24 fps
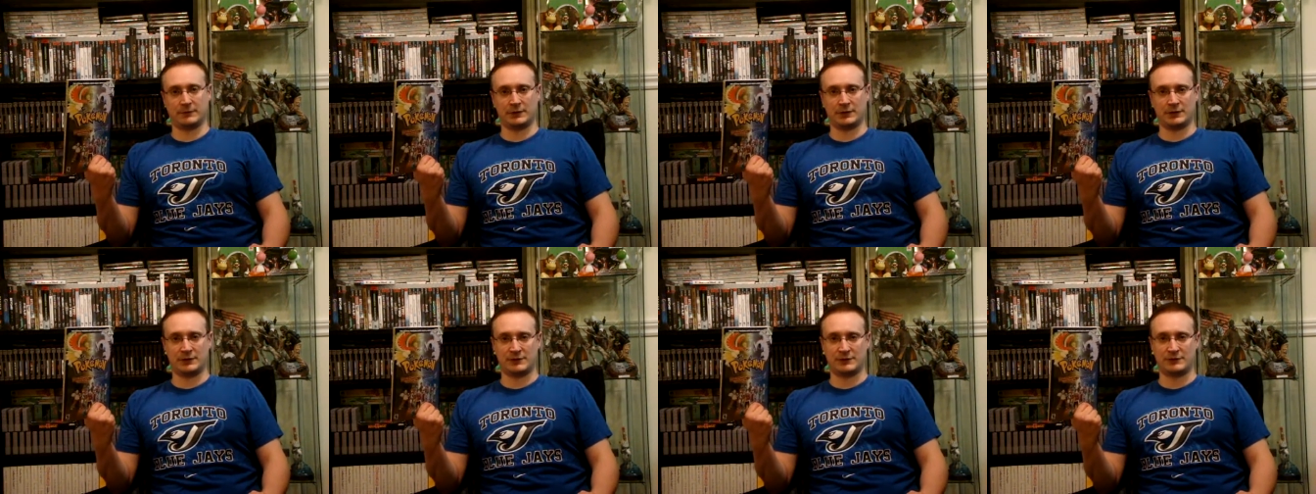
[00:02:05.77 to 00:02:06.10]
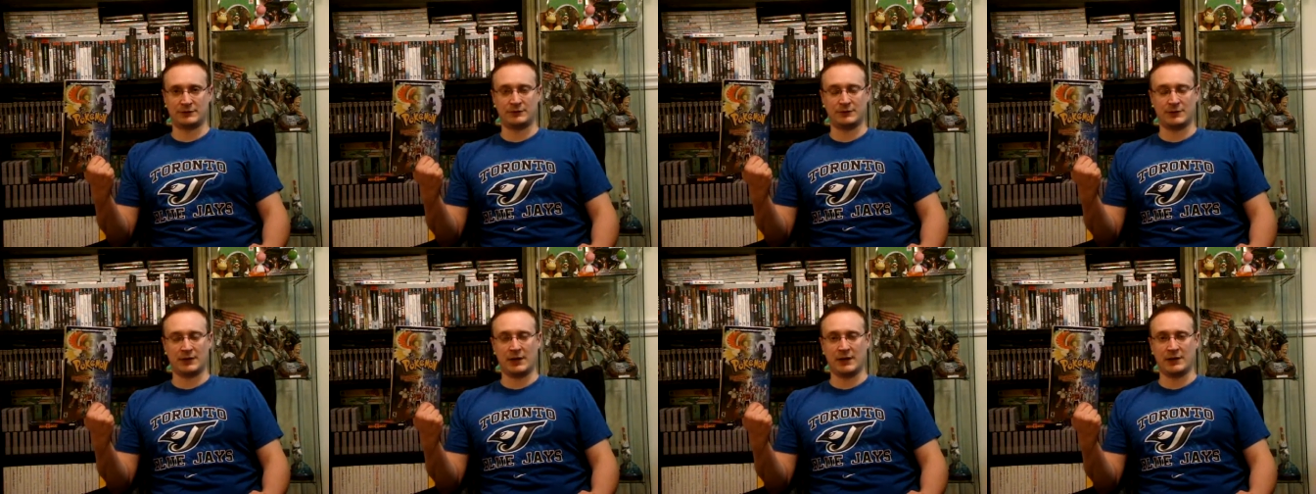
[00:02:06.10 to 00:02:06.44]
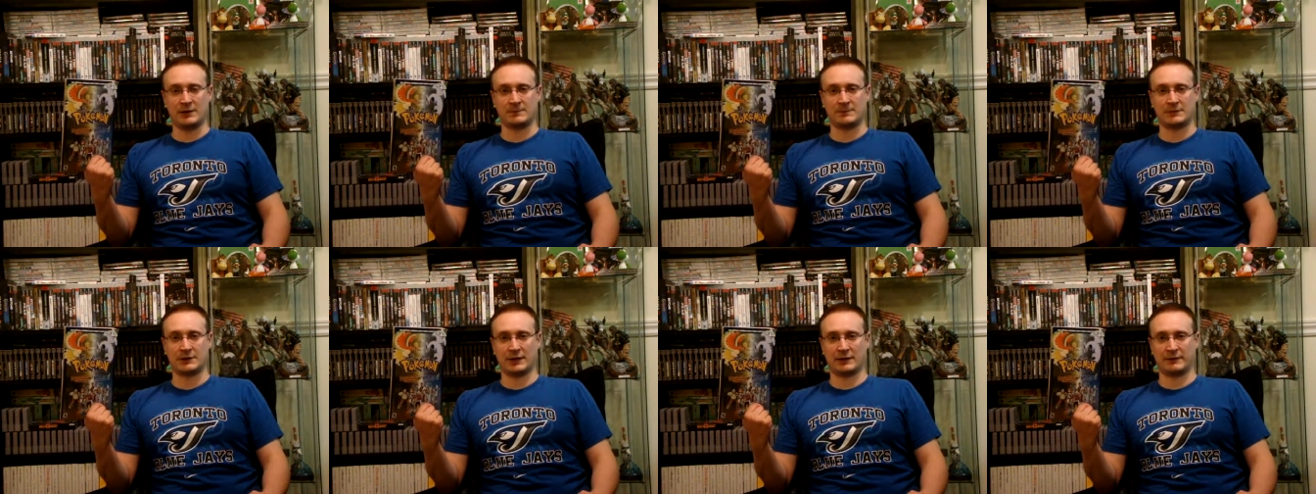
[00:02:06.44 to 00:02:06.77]
these two
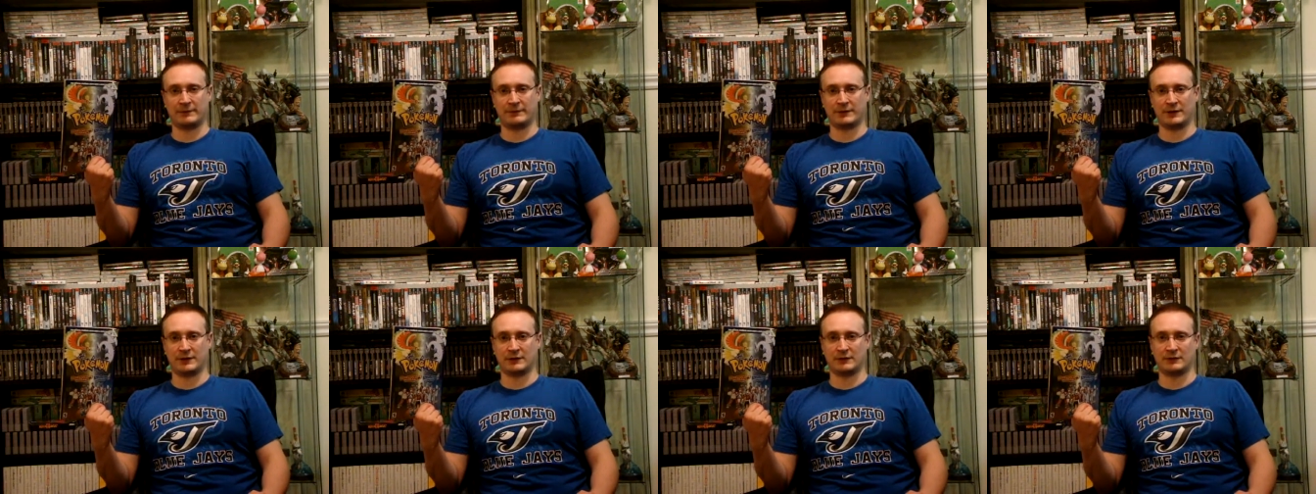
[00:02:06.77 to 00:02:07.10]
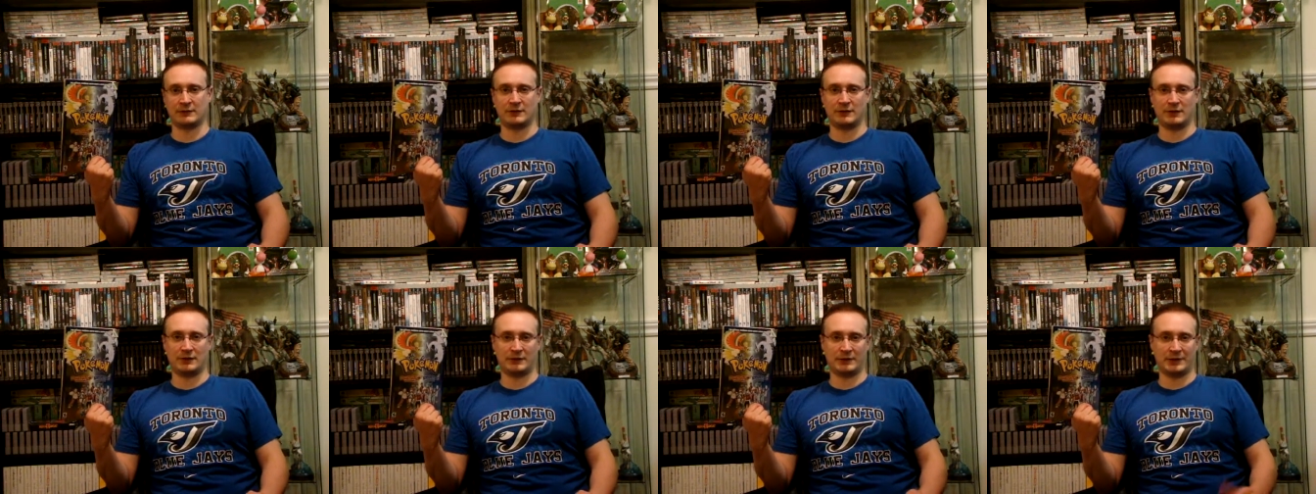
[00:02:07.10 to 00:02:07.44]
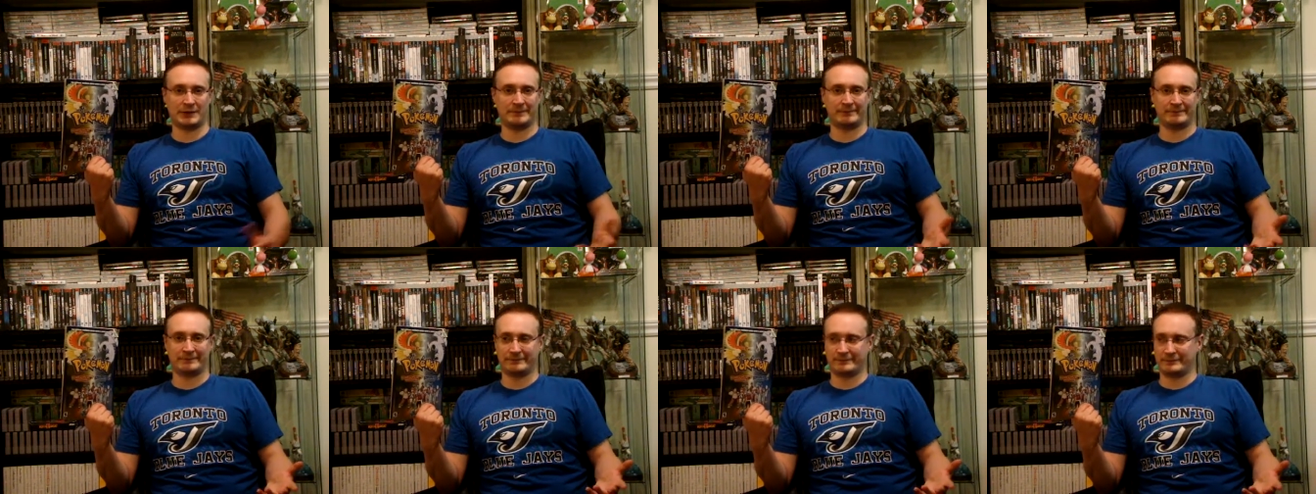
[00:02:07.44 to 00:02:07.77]
games, I figured, you know
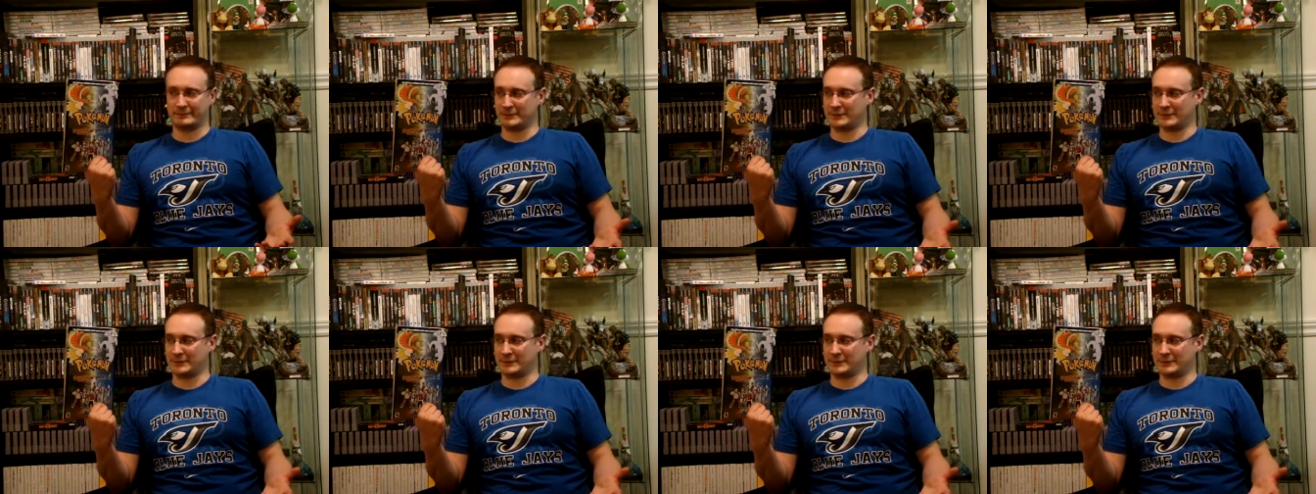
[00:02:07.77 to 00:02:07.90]
what,